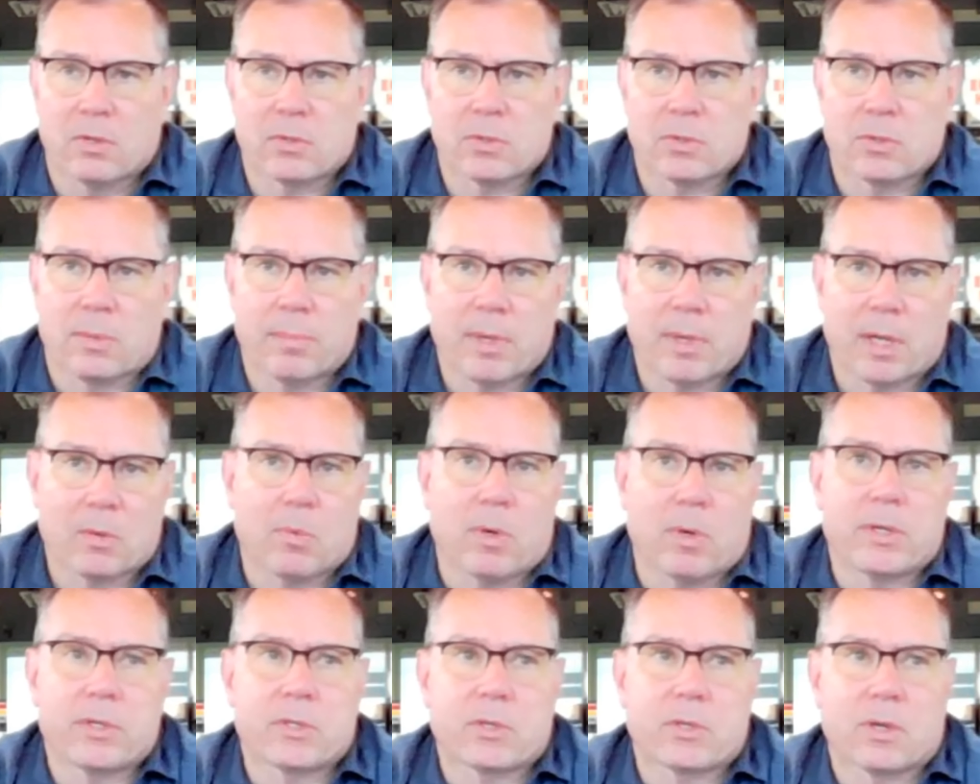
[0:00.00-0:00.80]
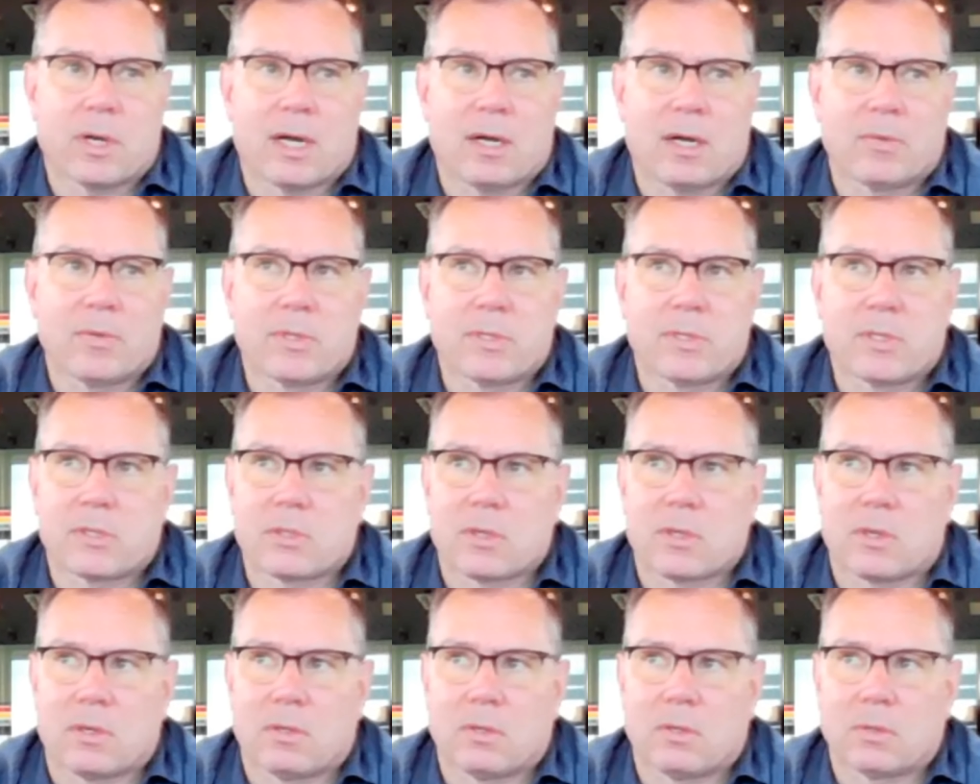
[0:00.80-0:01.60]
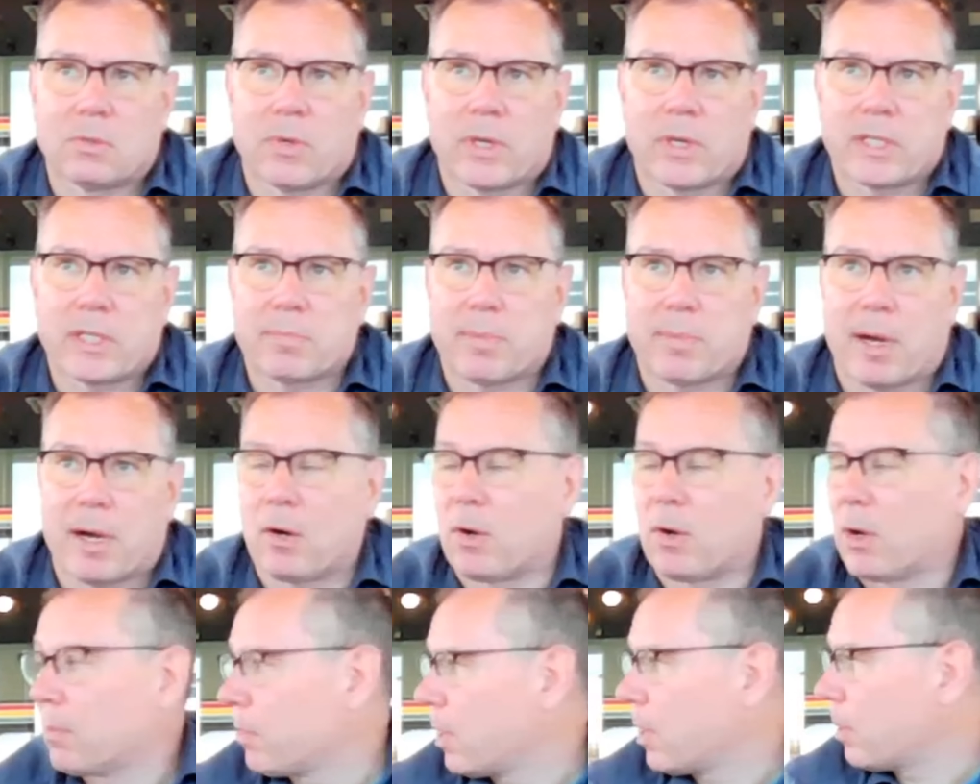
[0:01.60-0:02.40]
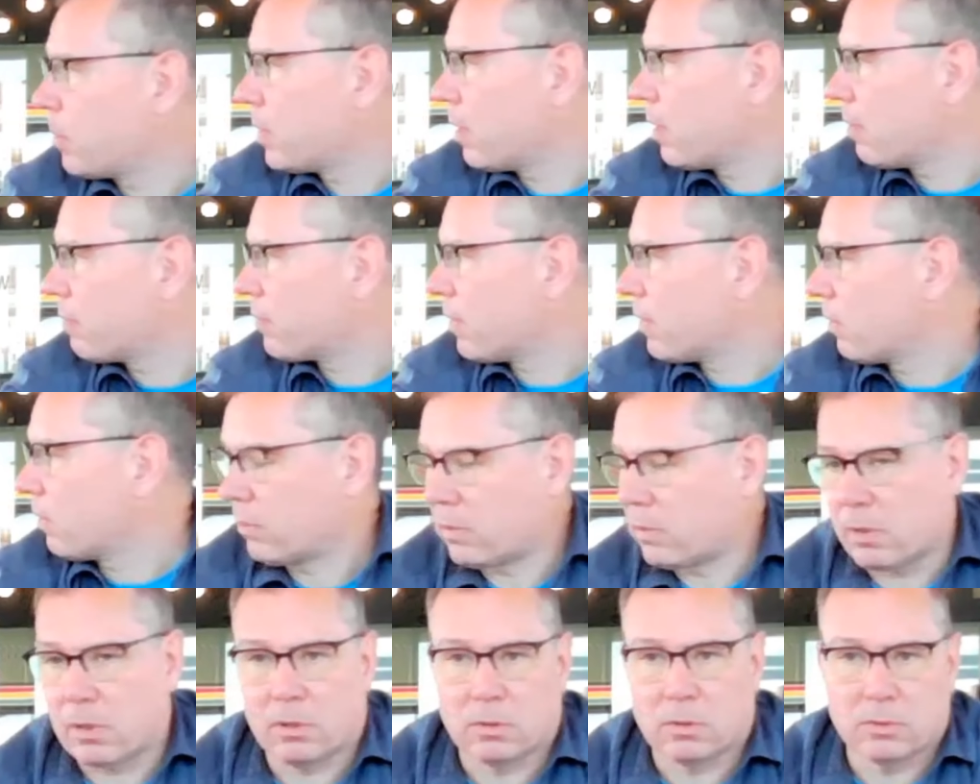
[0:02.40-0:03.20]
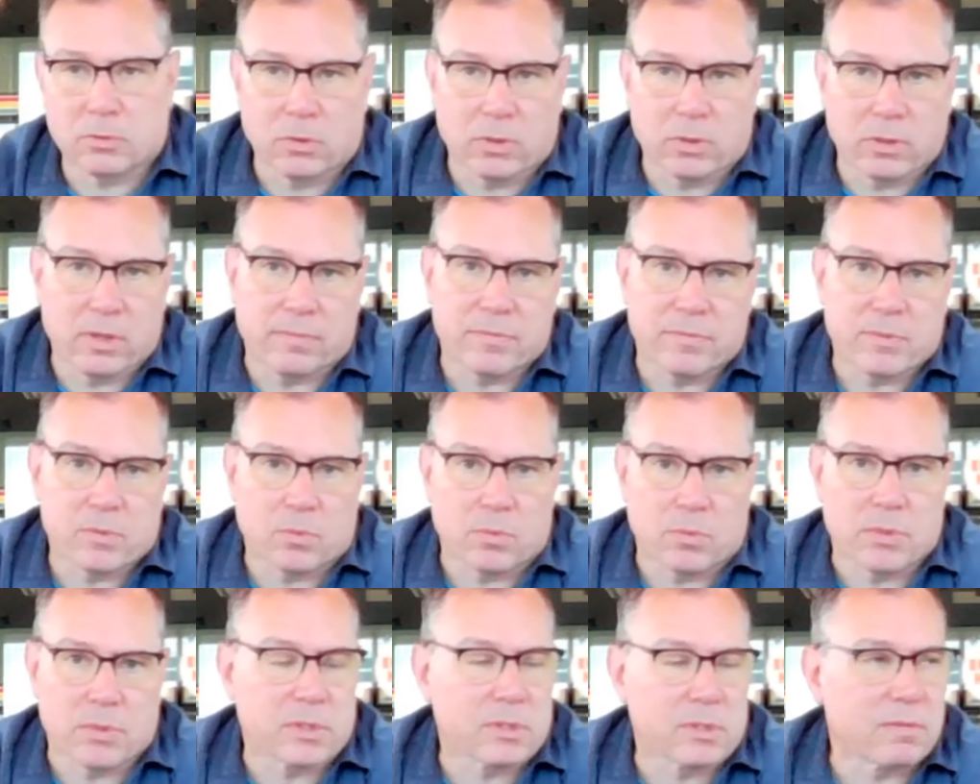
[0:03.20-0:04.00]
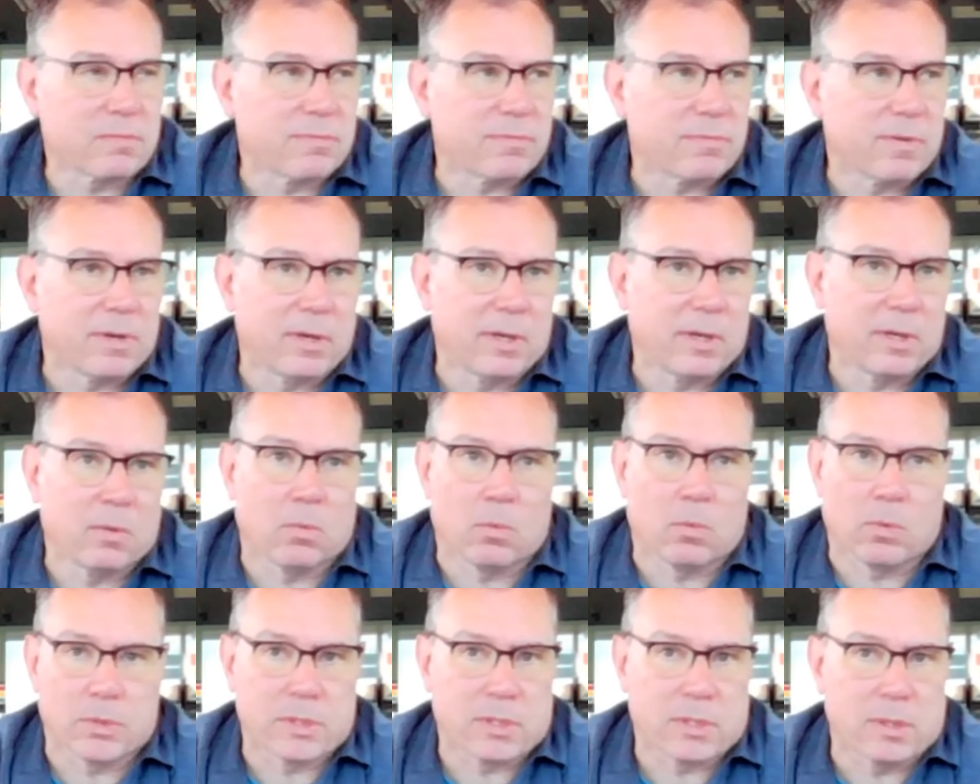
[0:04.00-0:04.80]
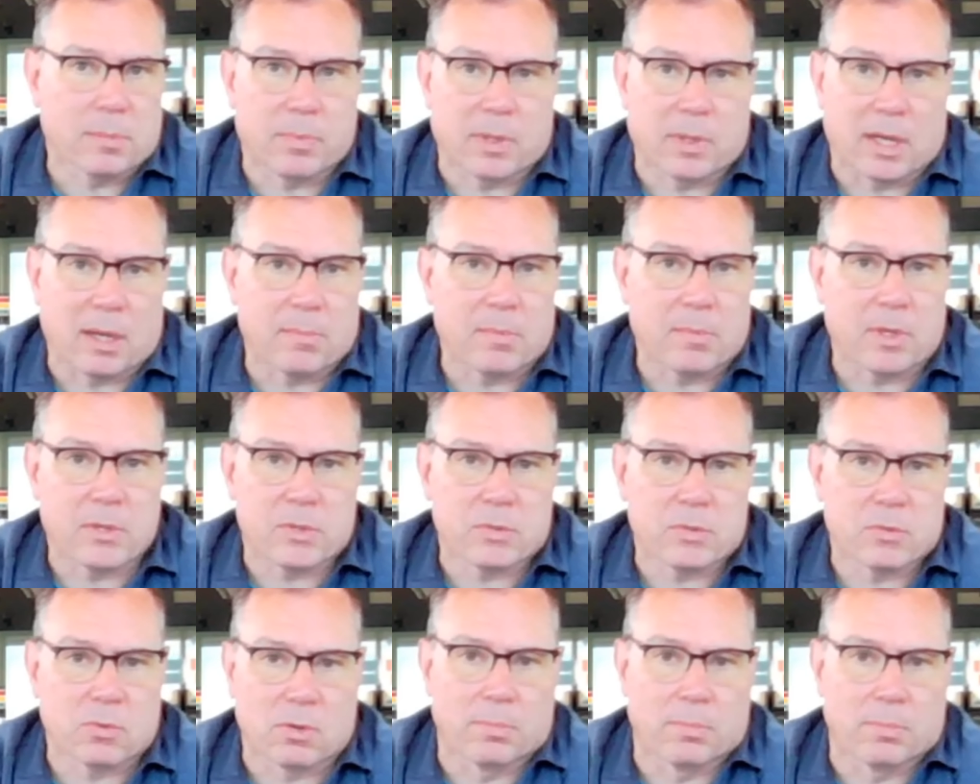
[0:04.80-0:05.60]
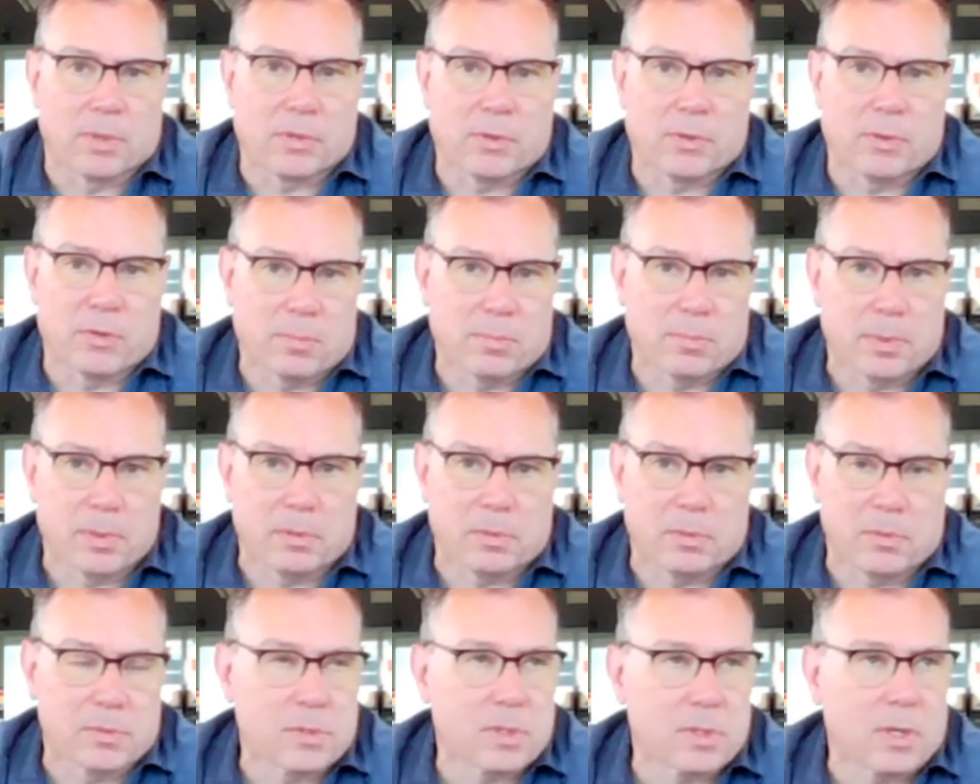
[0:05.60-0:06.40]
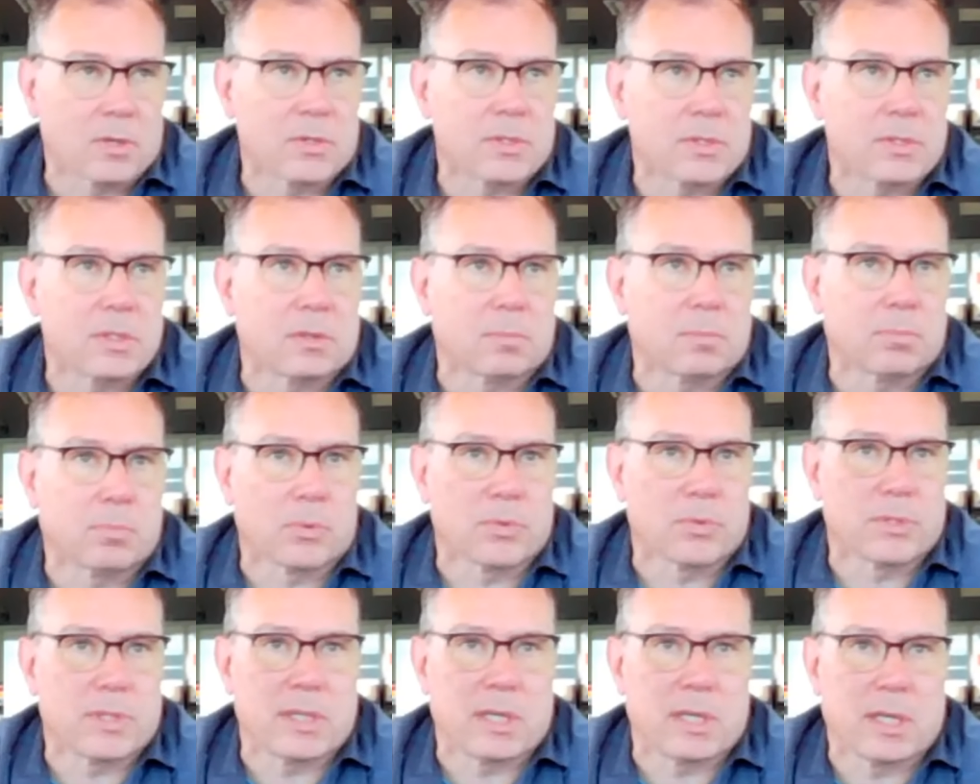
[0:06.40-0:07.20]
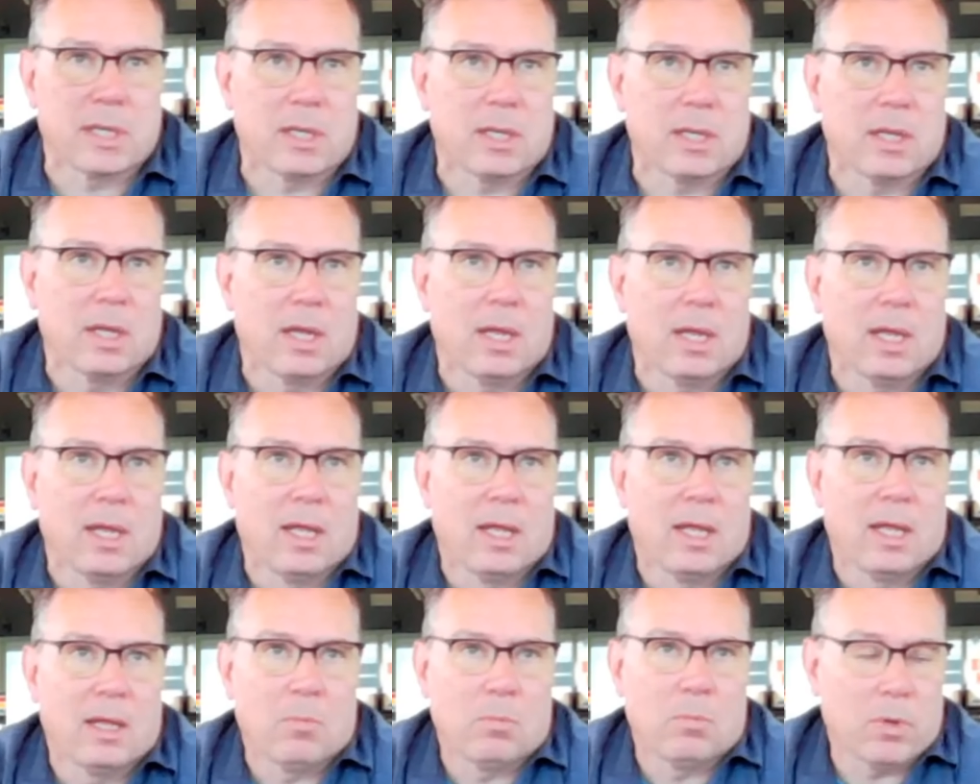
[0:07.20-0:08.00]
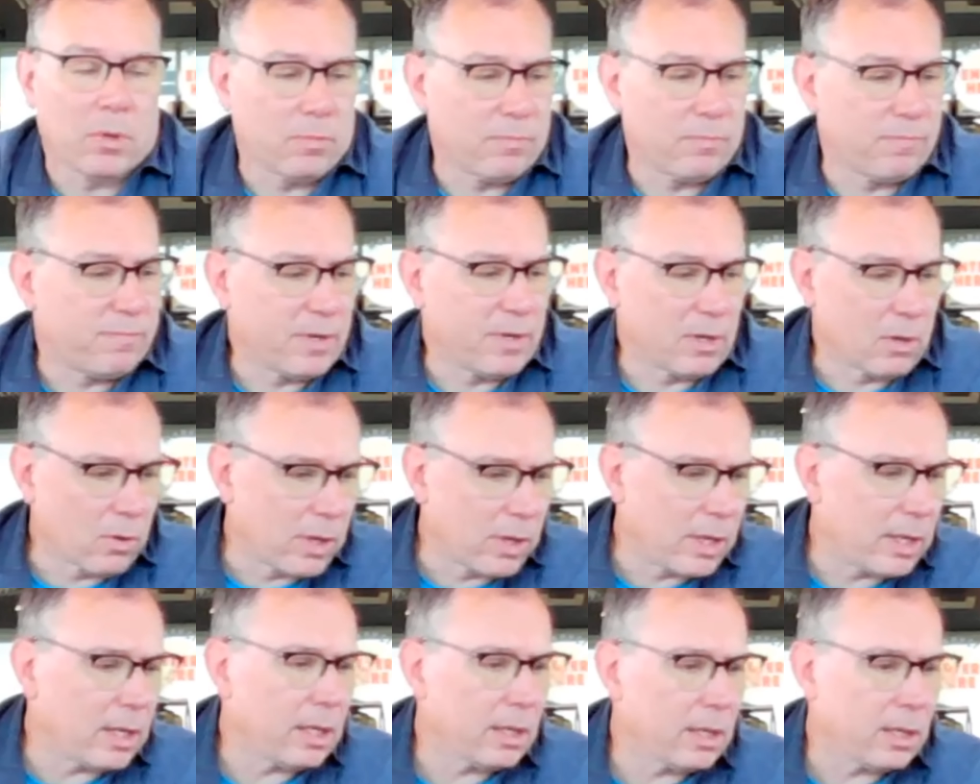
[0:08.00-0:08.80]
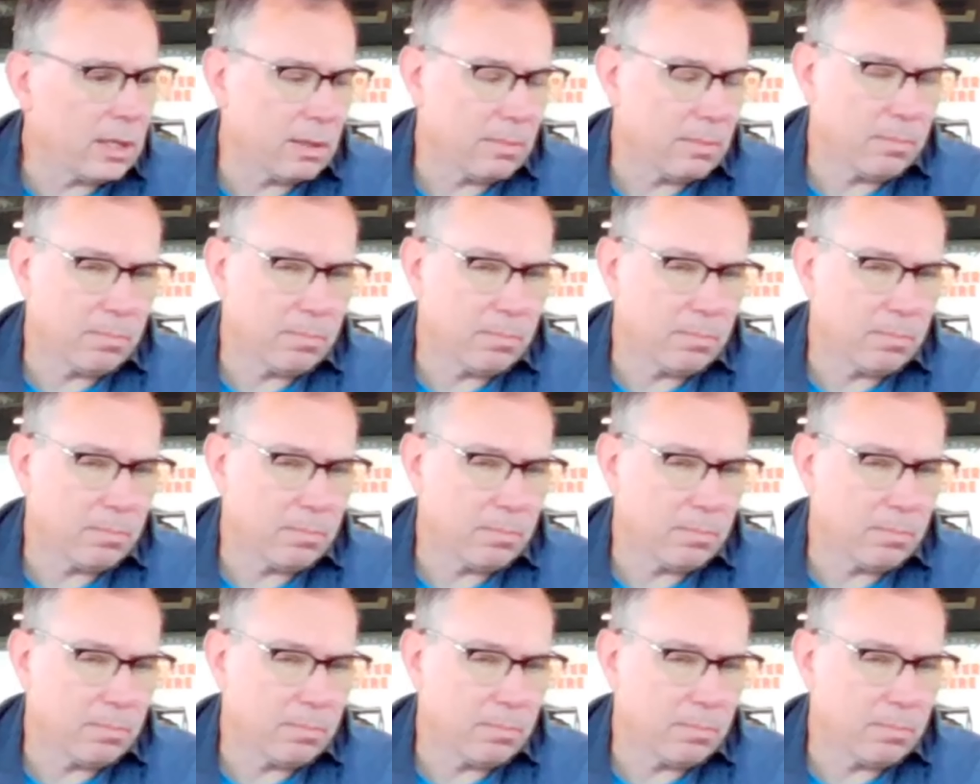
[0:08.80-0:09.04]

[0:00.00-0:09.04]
So I'm not quite sure how this is all transpiring. Maybe they found alternative sources of funding or something, I'm not sure, but their builds are still proceeding with very